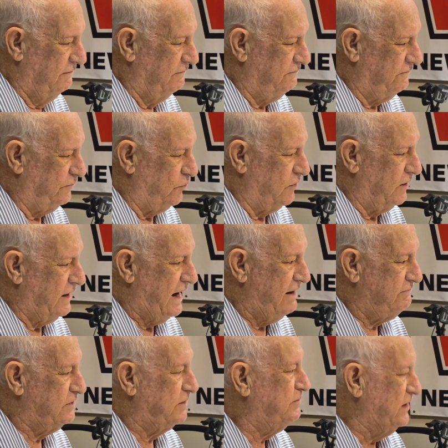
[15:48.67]
for
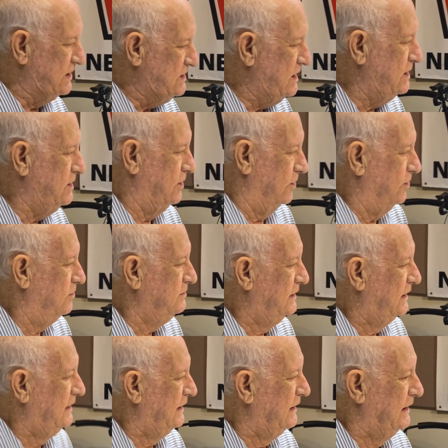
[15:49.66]
having me here
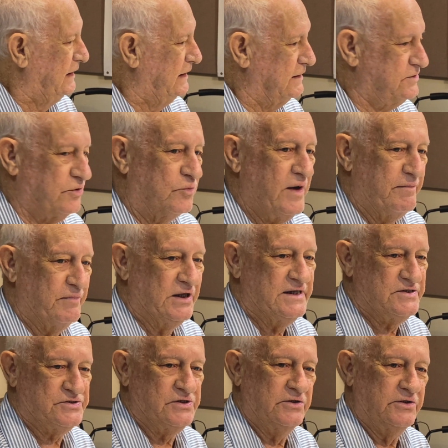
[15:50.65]
to
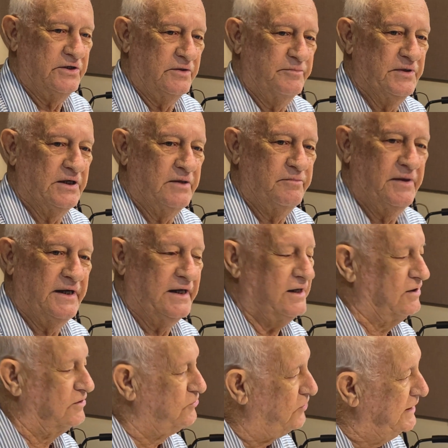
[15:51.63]
reminisce a little bit about
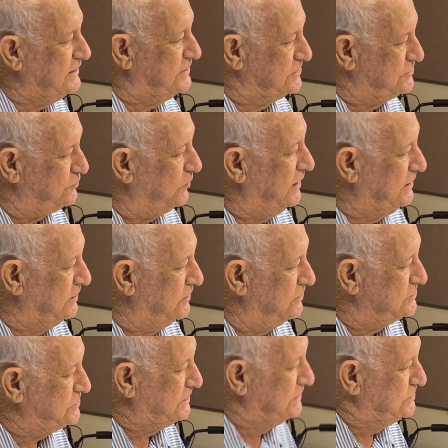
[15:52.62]
how great this radio
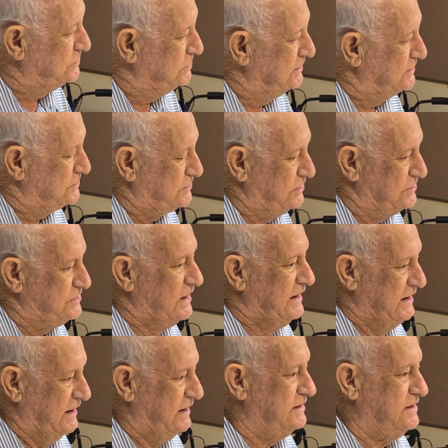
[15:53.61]
station is, because
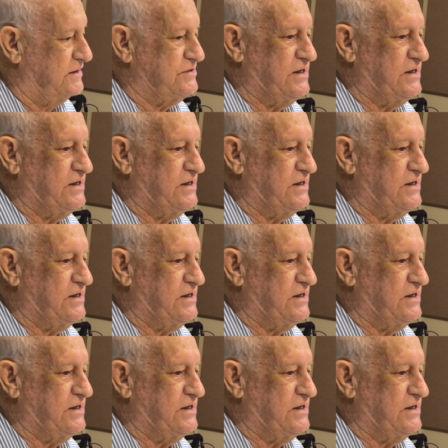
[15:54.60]
it